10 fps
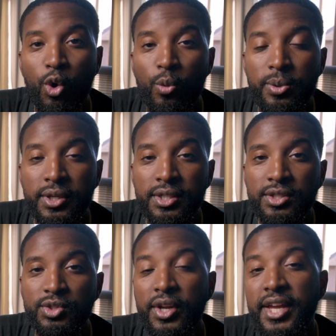open
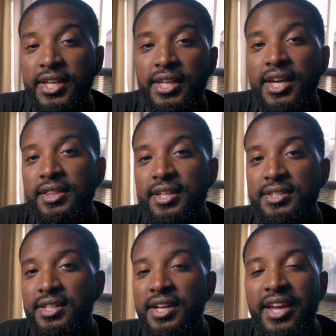so that I can get
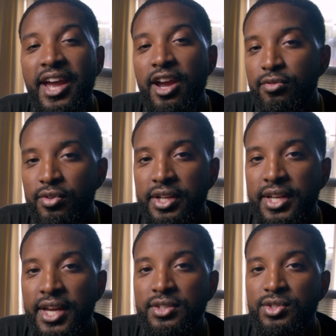things done ever again.